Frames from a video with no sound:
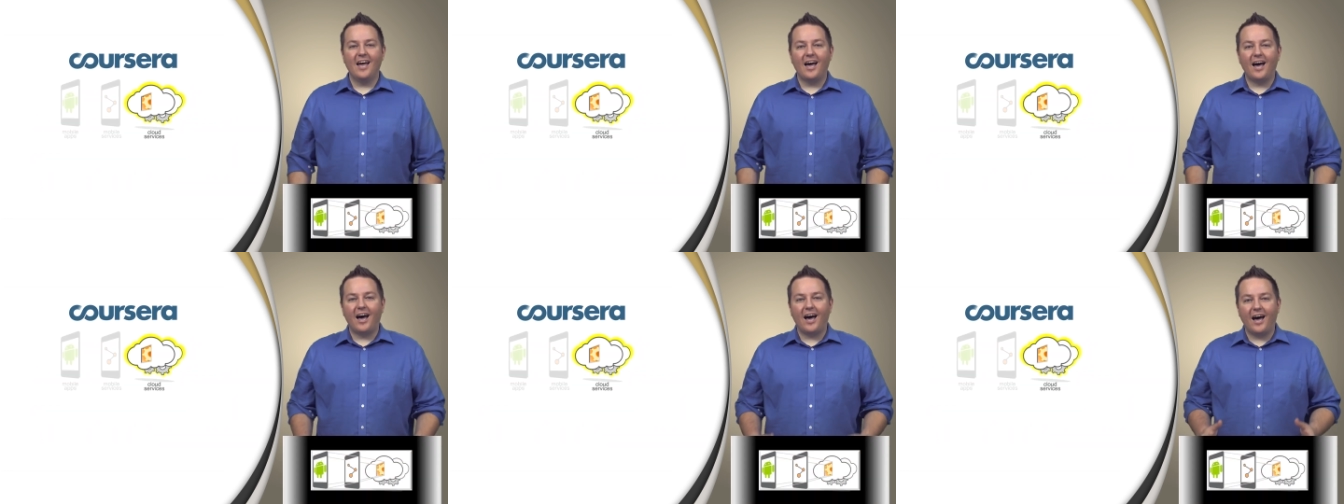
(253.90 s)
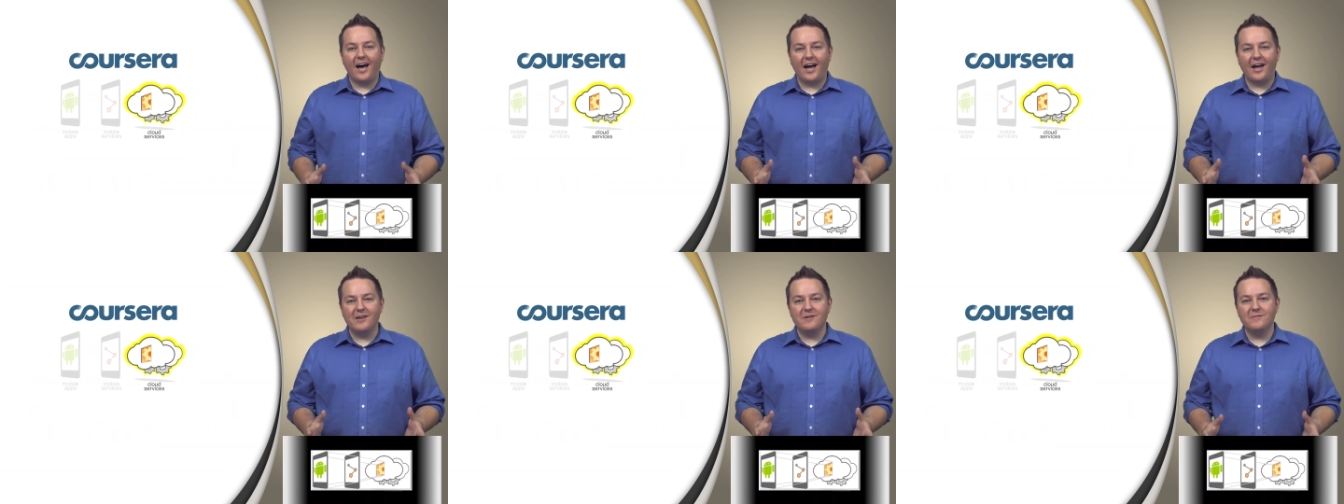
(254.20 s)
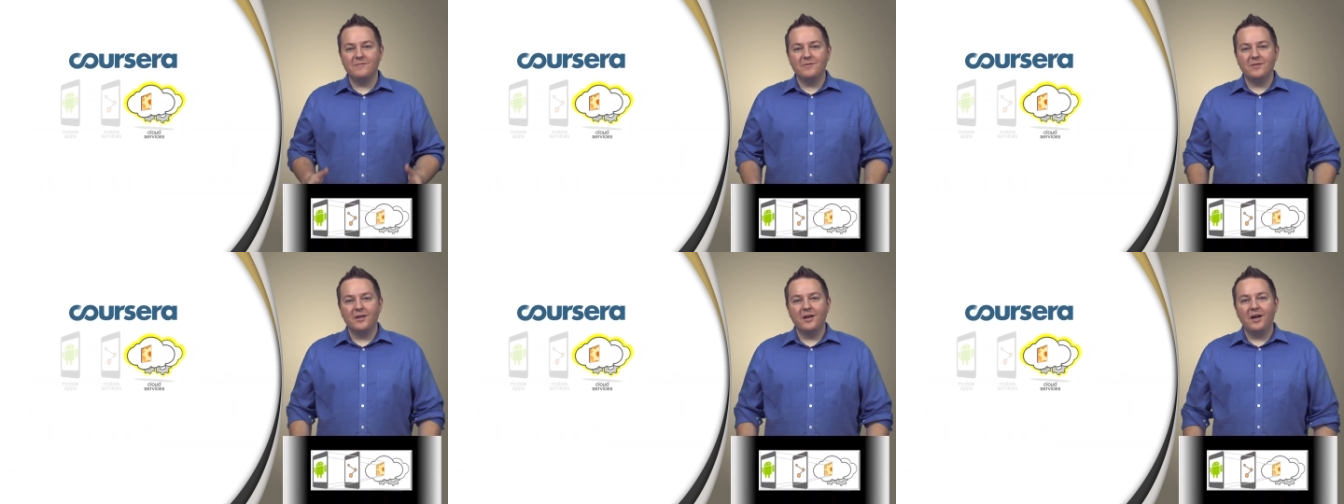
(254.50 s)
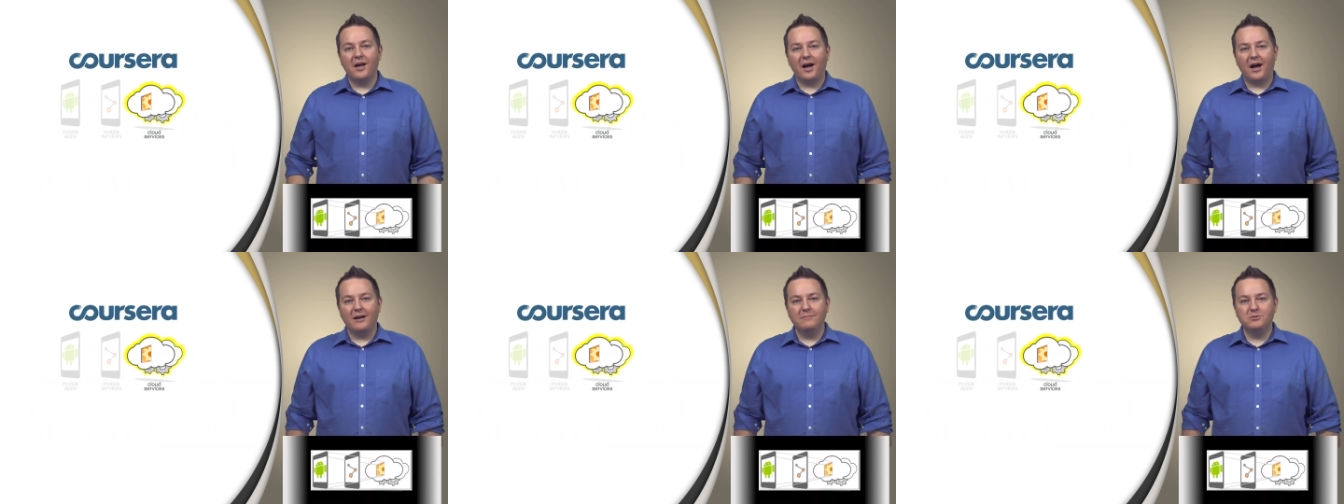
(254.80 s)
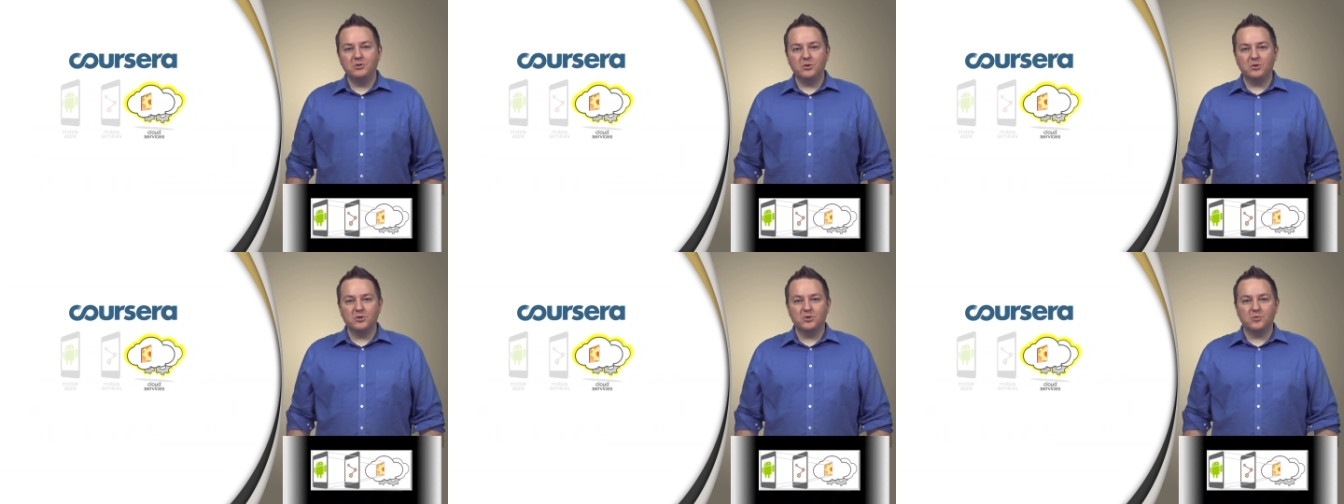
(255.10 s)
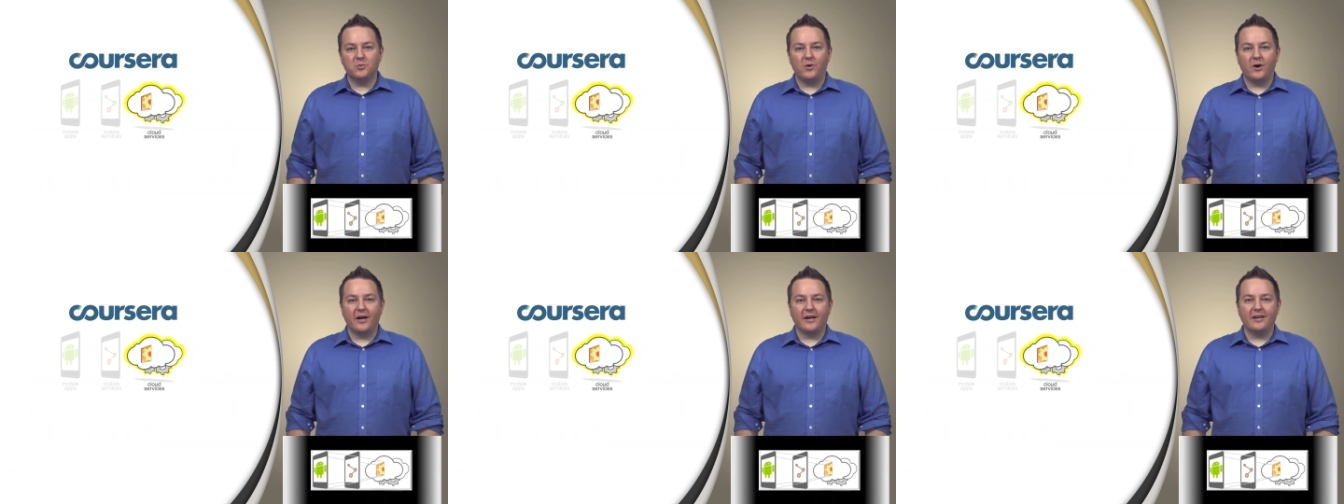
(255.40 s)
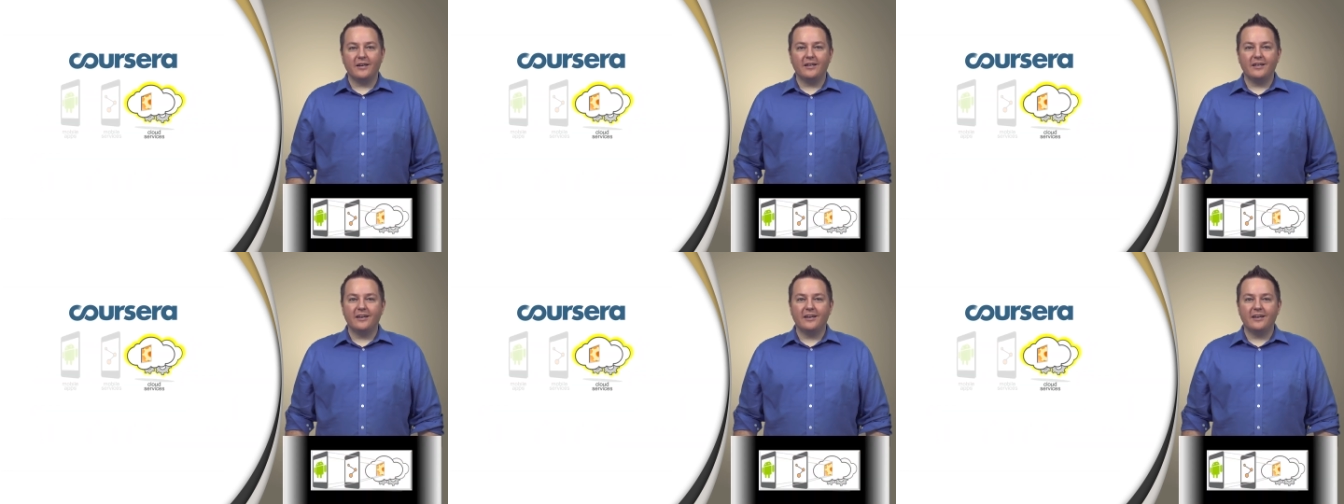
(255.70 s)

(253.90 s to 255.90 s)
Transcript: Hi, I'm Jules White,